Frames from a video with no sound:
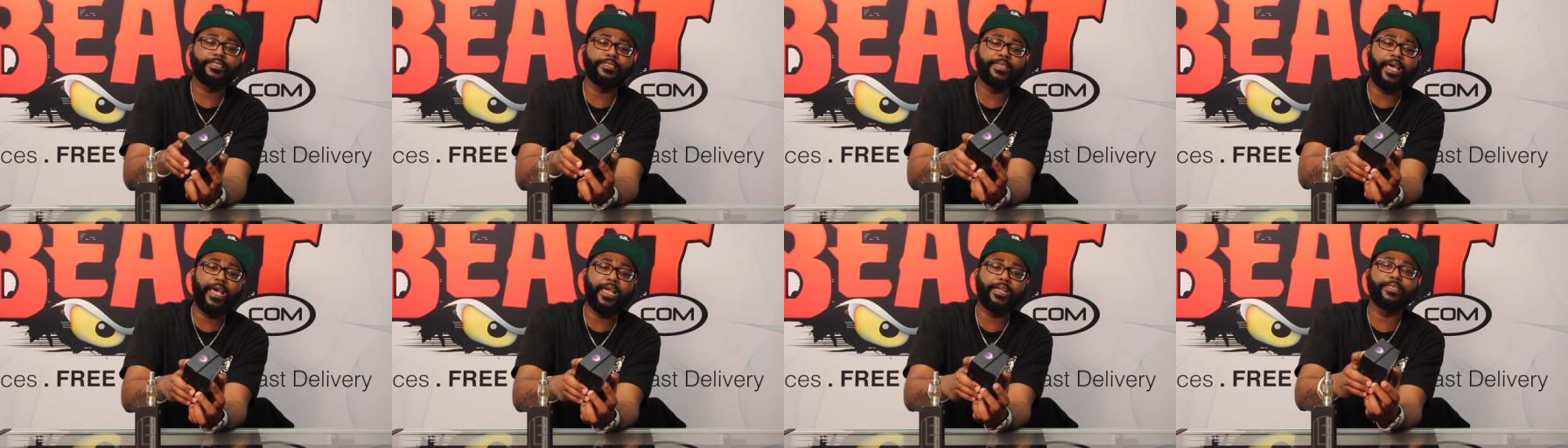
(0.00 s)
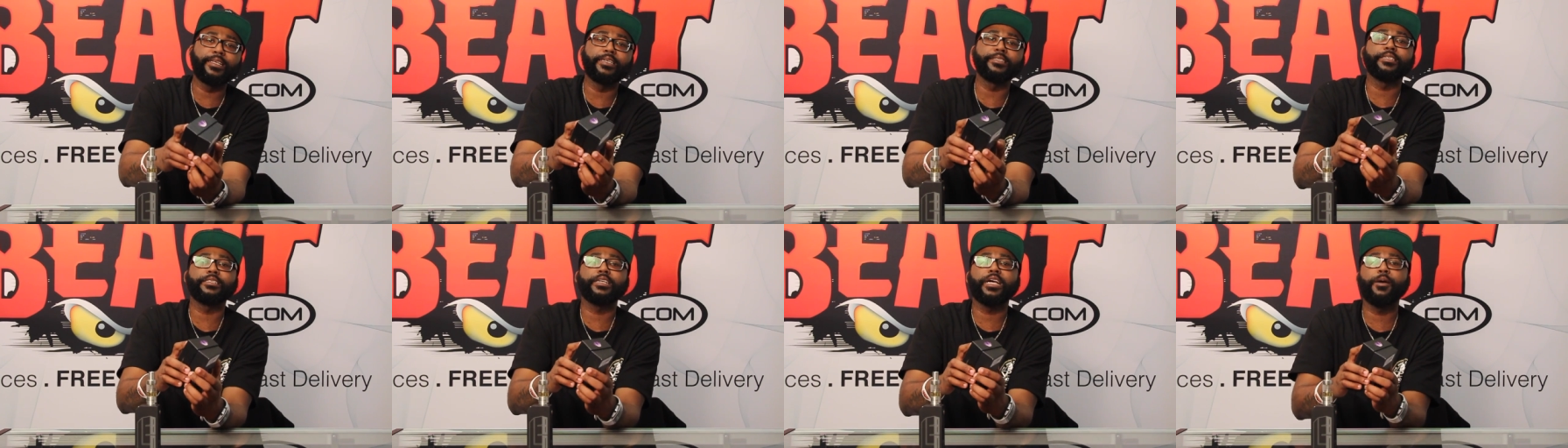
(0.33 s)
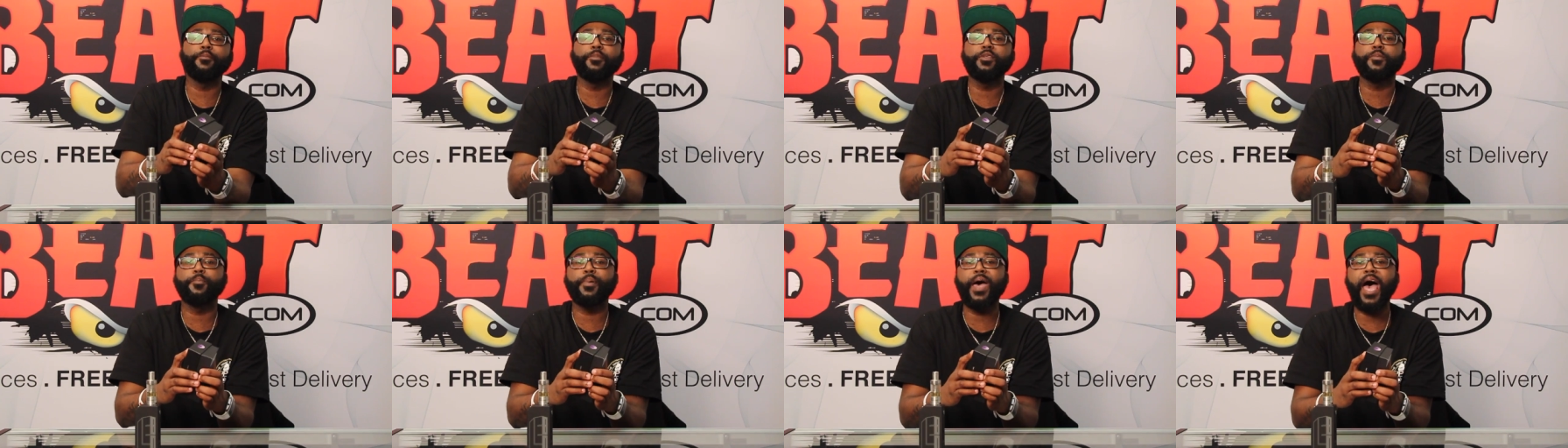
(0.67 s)
said, doesn't
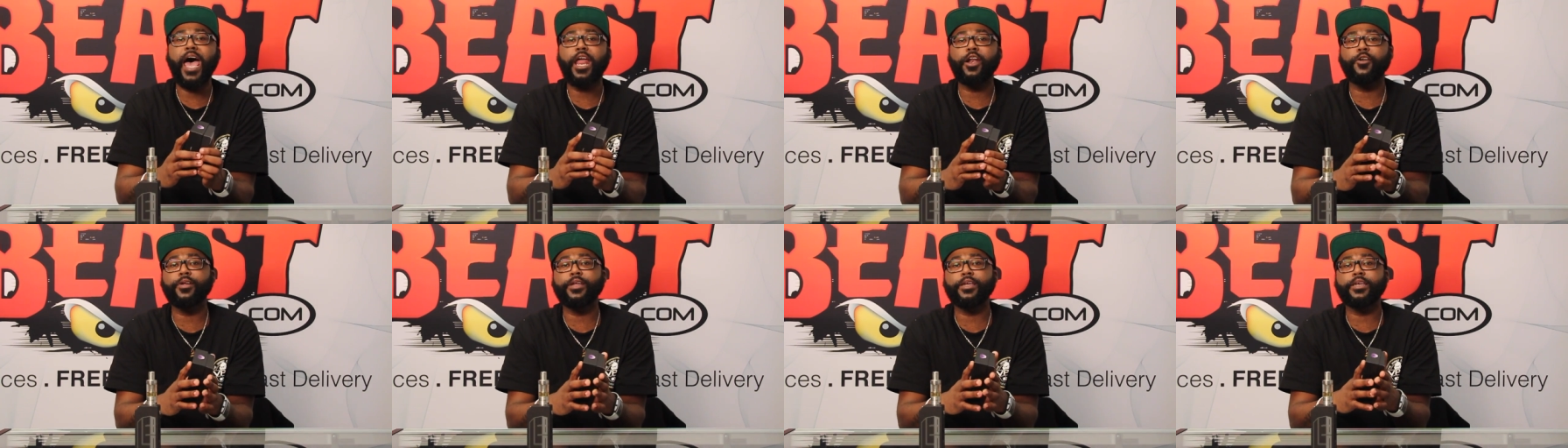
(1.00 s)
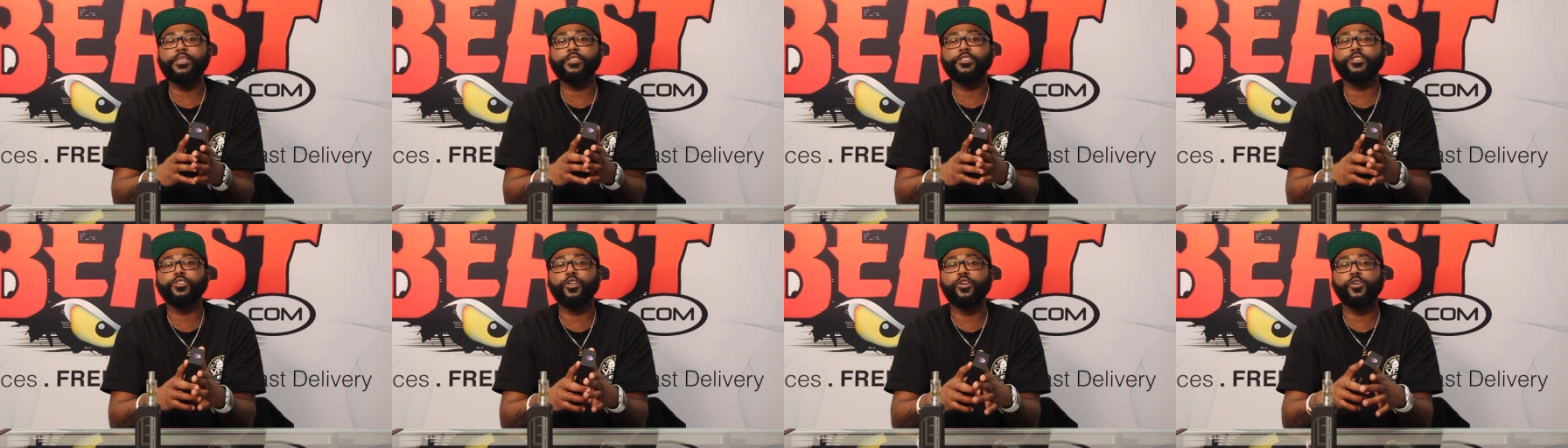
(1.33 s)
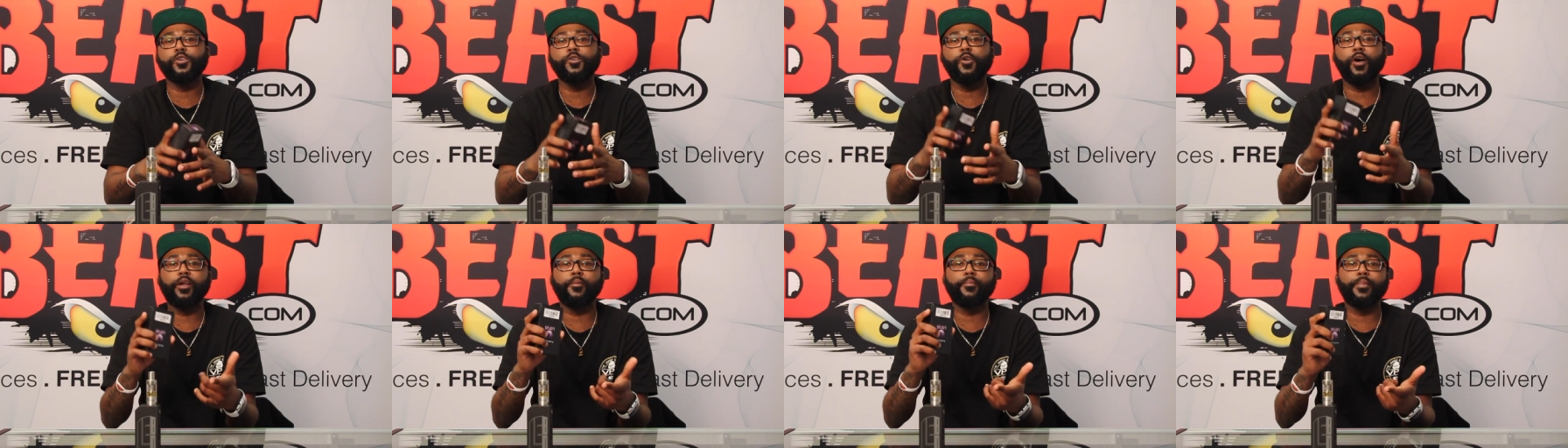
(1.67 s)
come with batteries, so
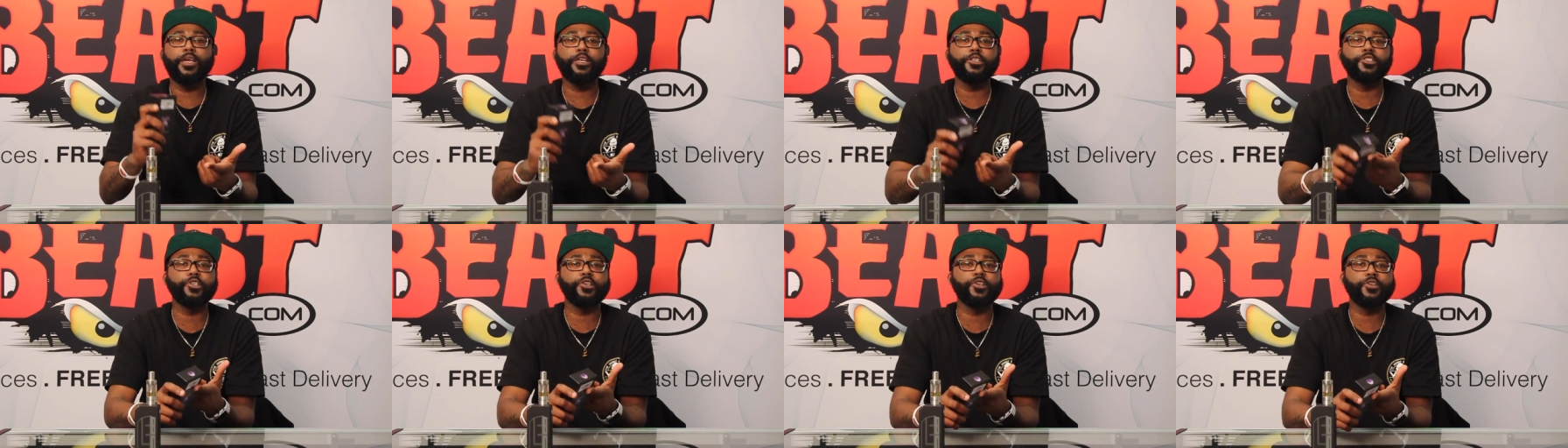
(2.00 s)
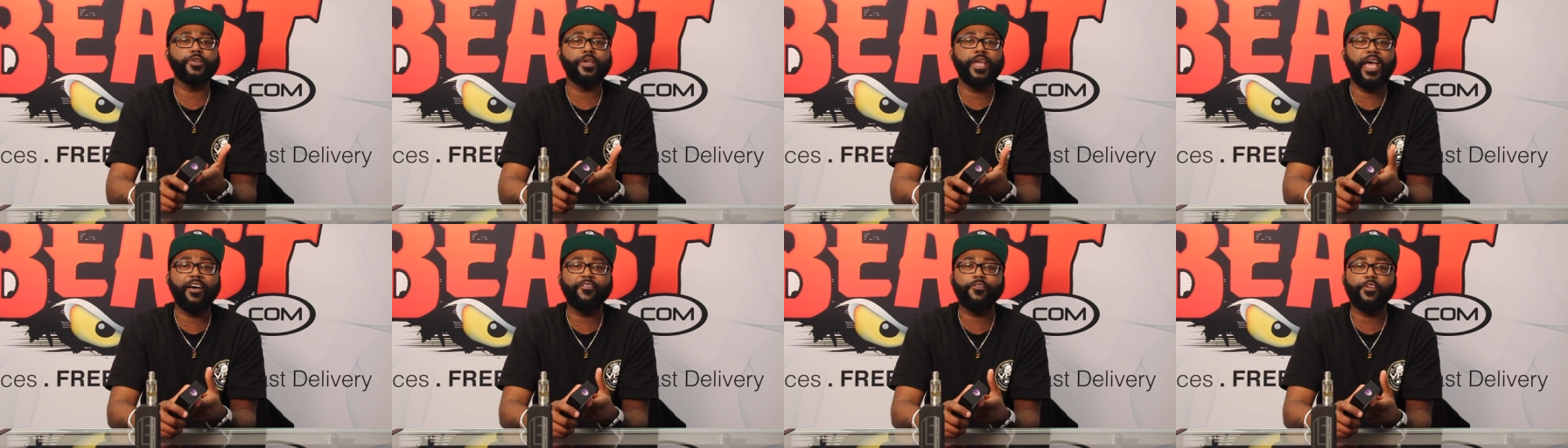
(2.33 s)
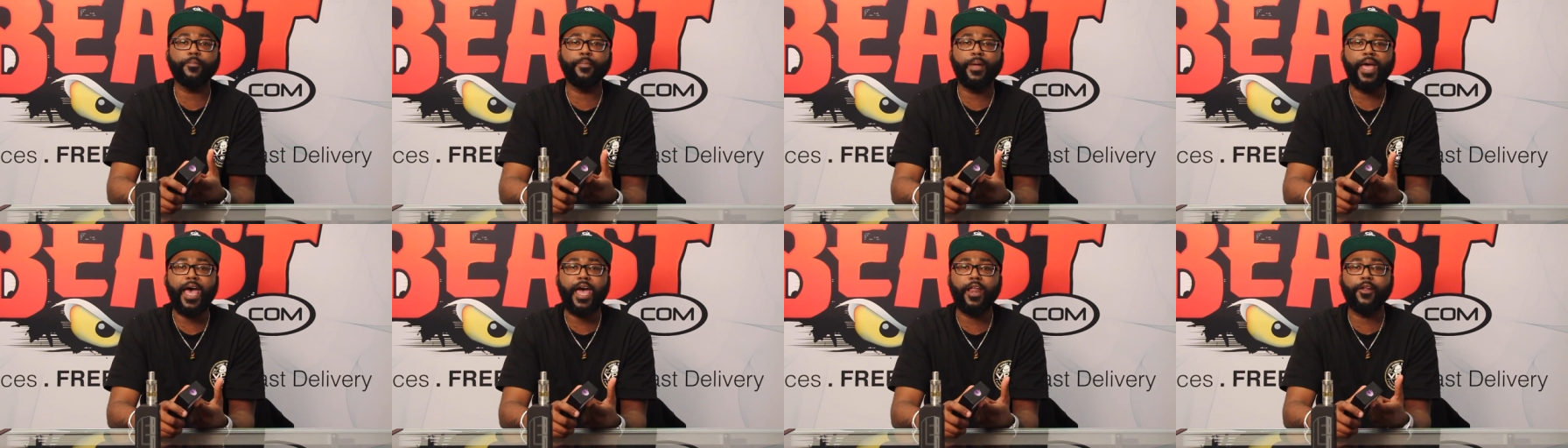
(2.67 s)
you wanna make sure you have
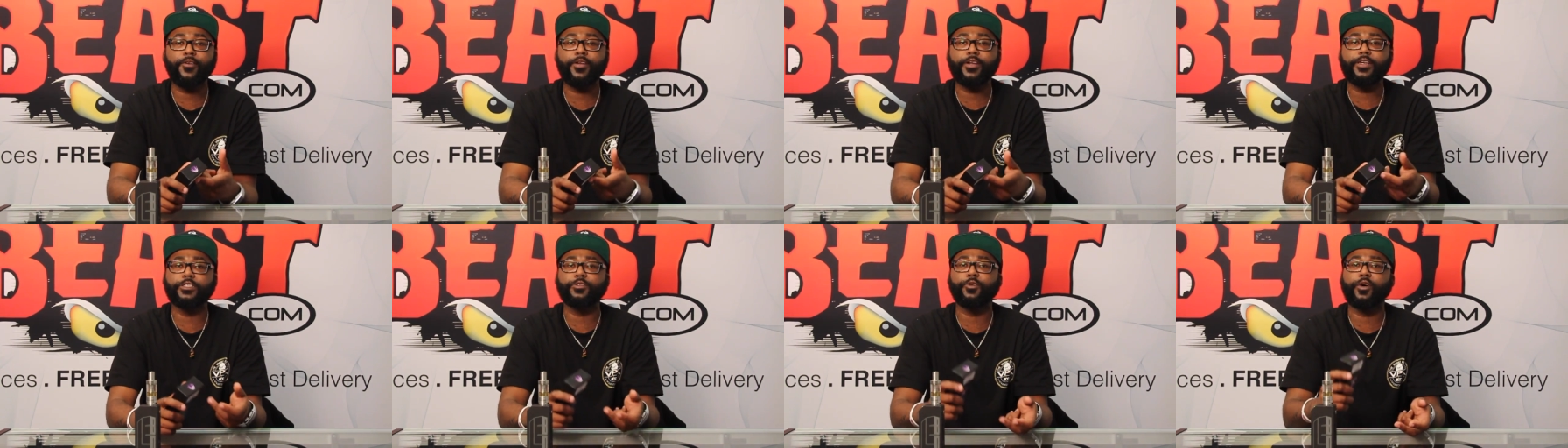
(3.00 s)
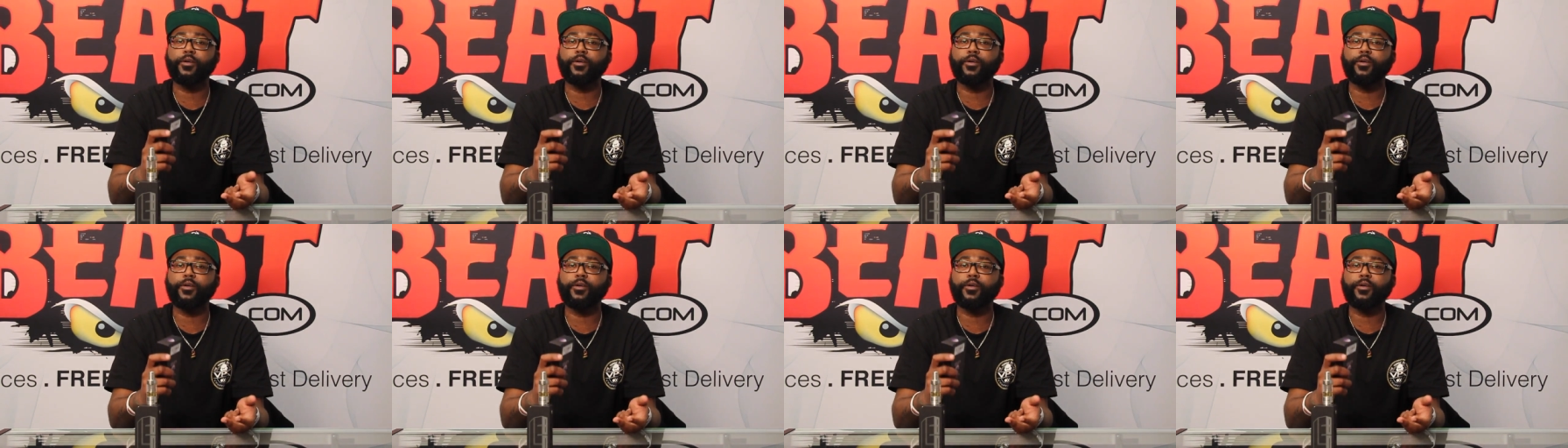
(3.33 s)
your batteries,